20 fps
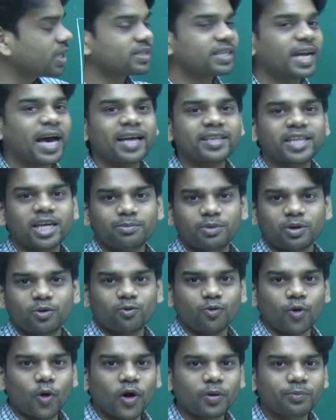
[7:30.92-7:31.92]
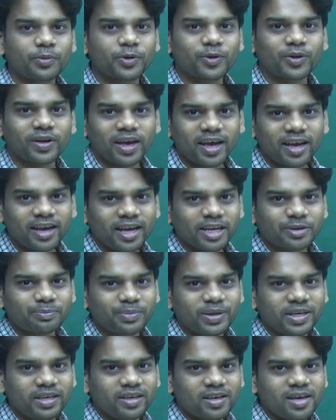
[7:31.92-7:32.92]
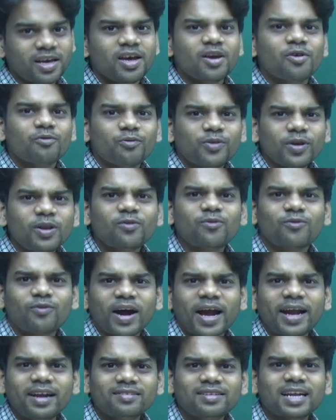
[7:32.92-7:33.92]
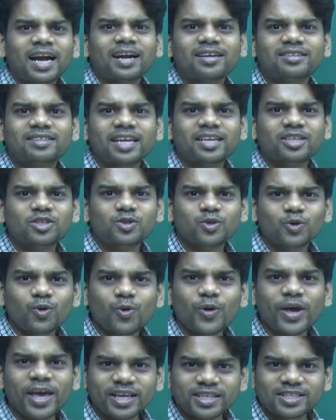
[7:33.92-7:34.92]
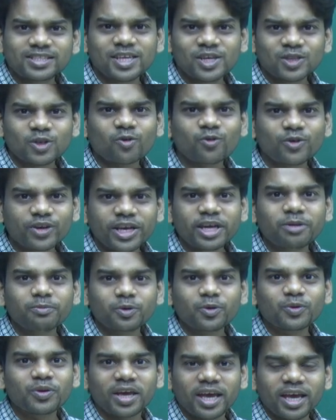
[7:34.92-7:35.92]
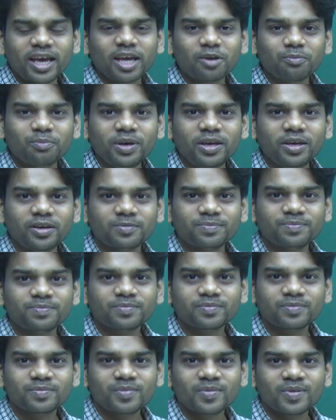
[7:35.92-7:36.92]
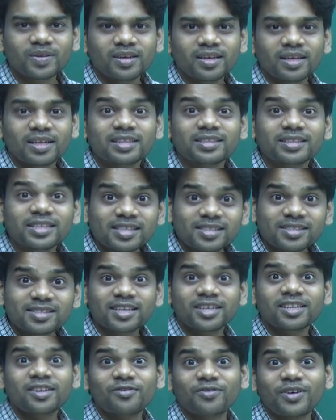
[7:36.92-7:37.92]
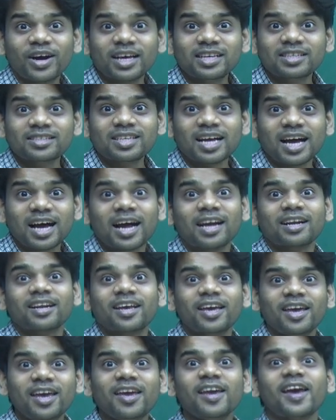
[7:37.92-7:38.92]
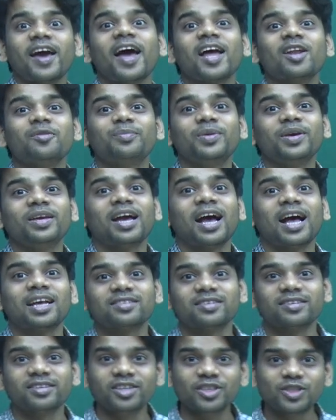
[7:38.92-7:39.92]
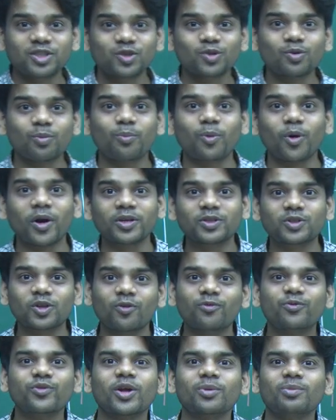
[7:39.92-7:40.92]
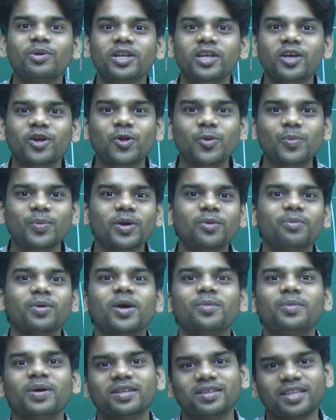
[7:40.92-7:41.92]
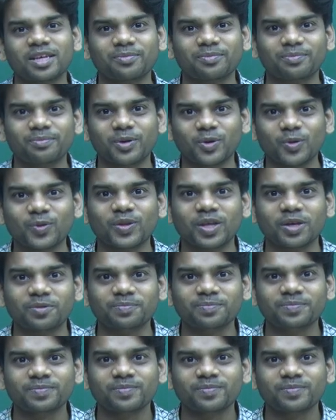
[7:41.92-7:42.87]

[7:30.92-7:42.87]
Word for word: a diathermic wall between A and B, we'll find that there is no exchange of heat between A and B. This signifies that A and B has reached to a point of thermal equilibrium among them, between them.